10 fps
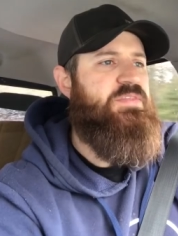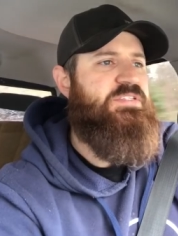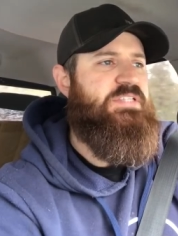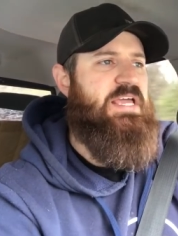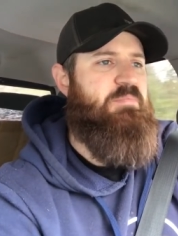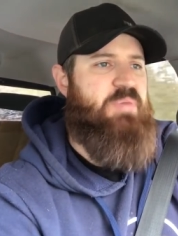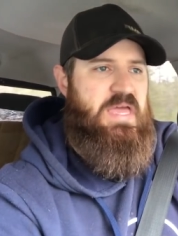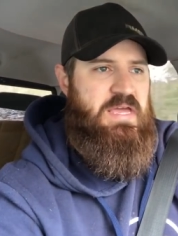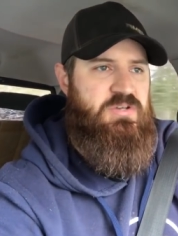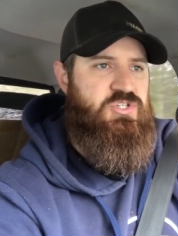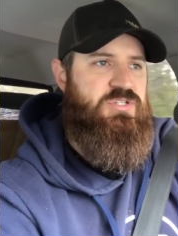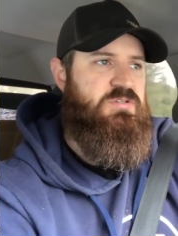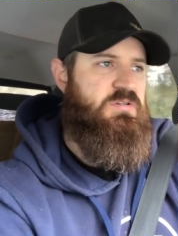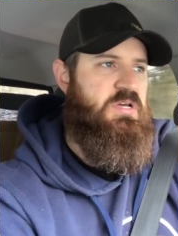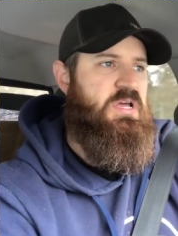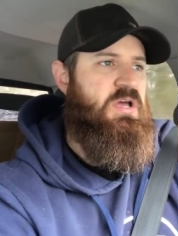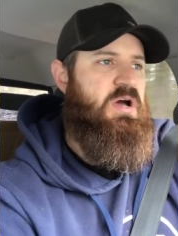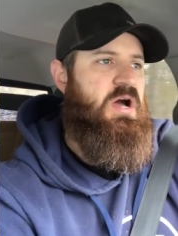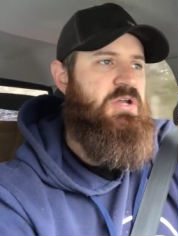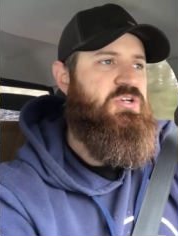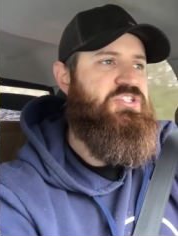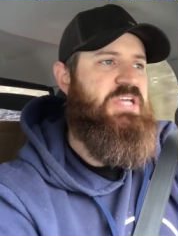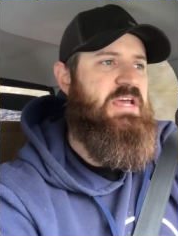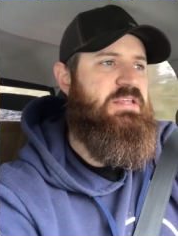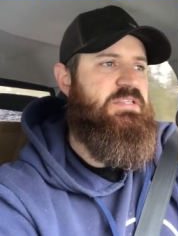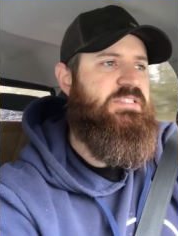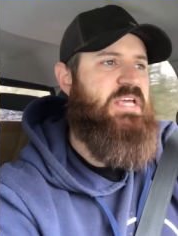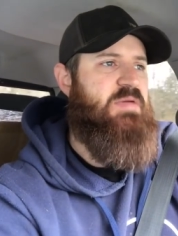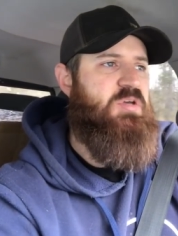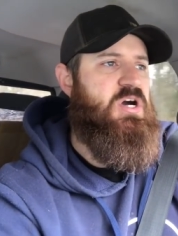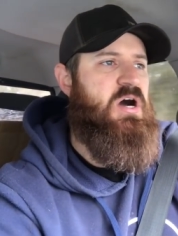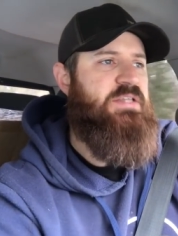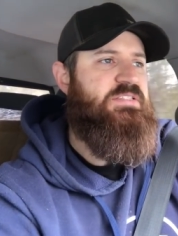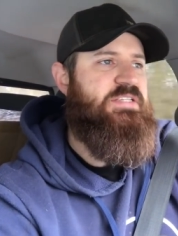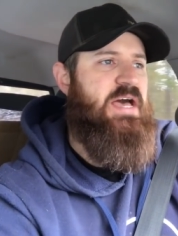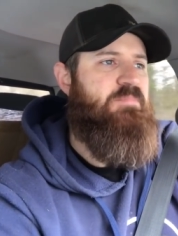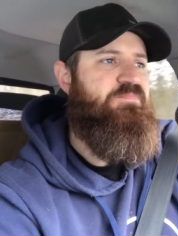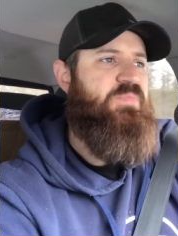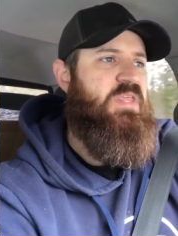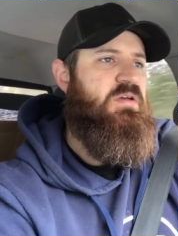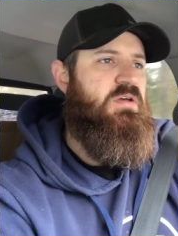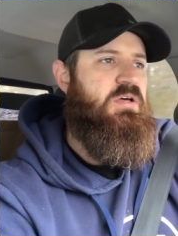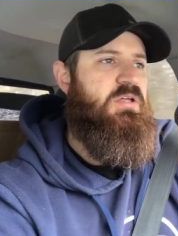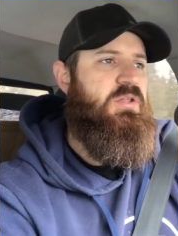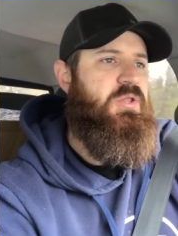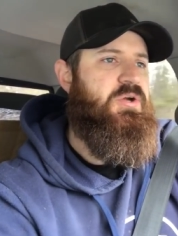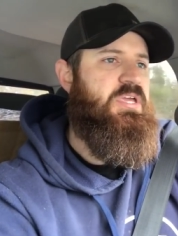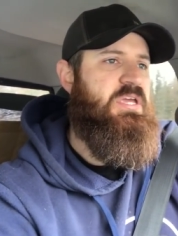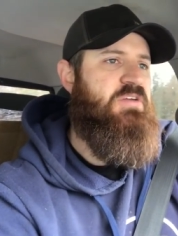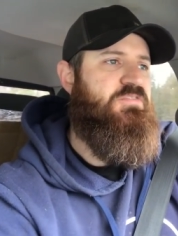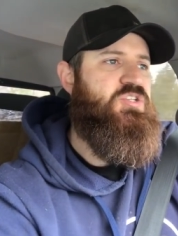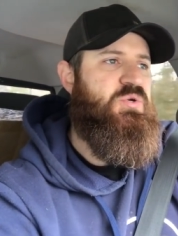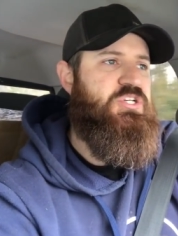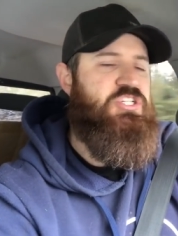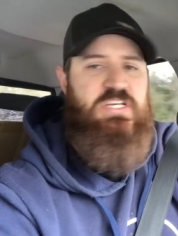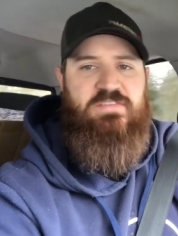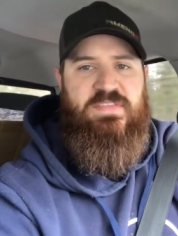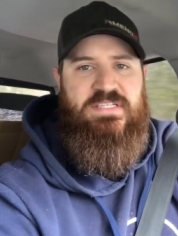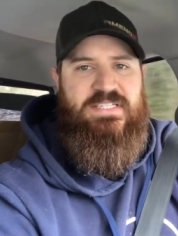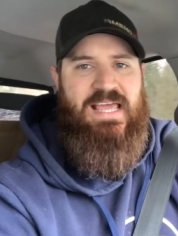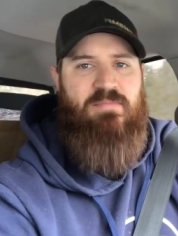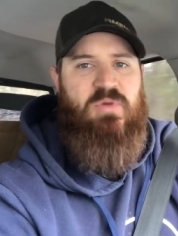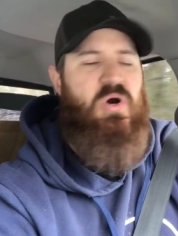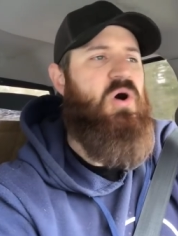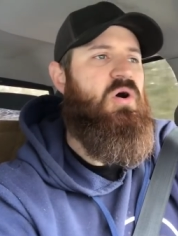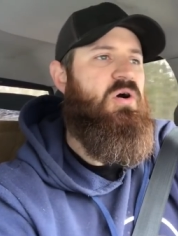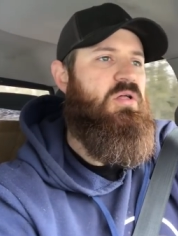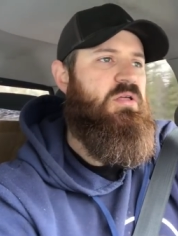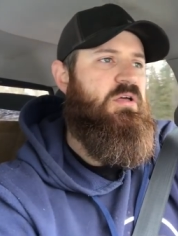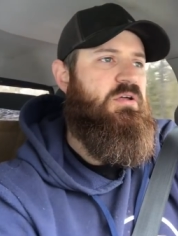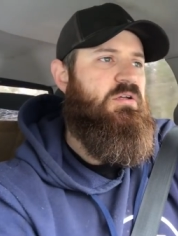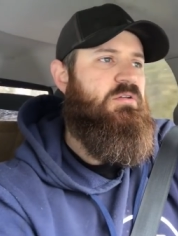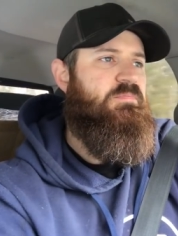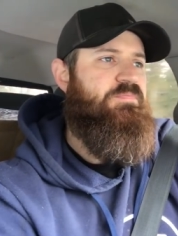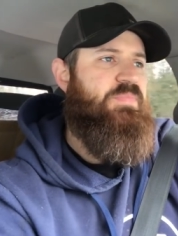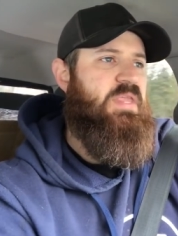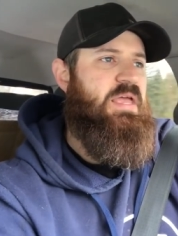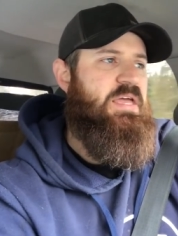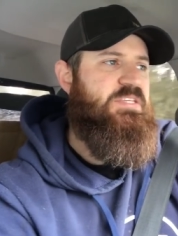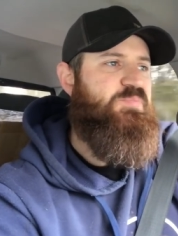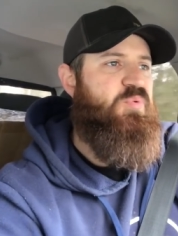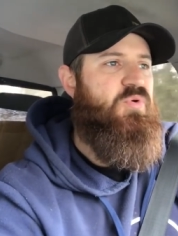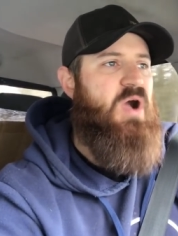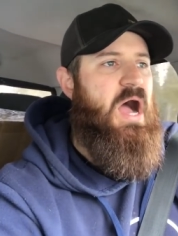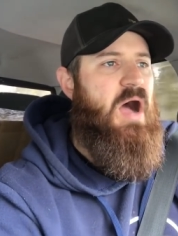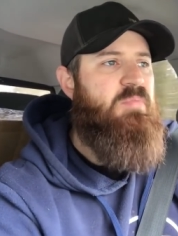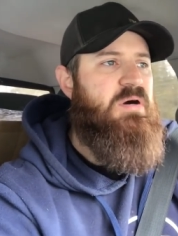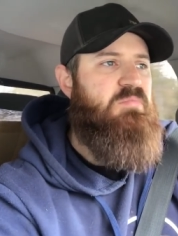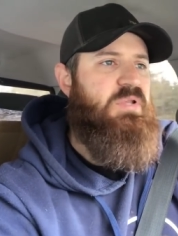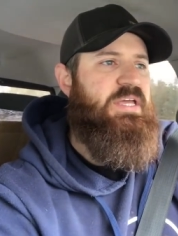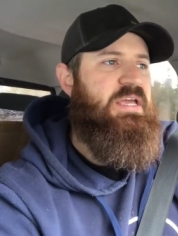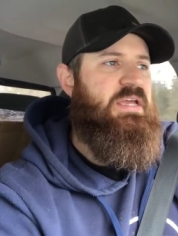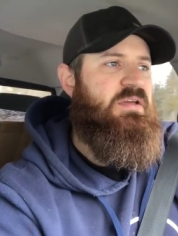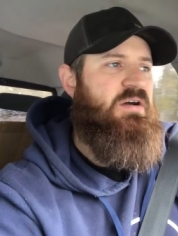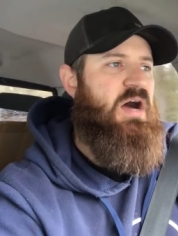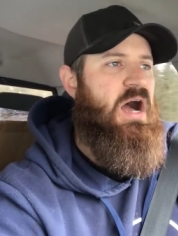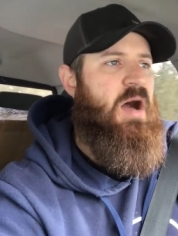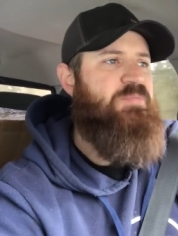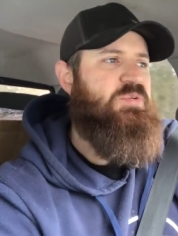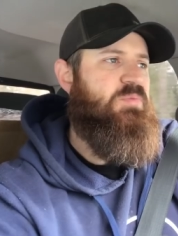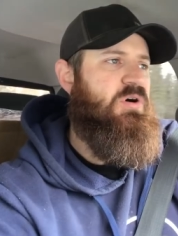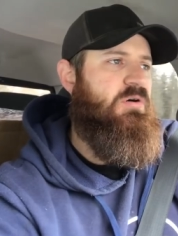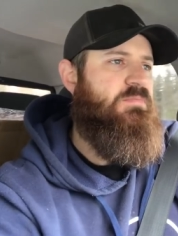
the same page, understanding the same concept, looking to achieve the same goal is probably optimal.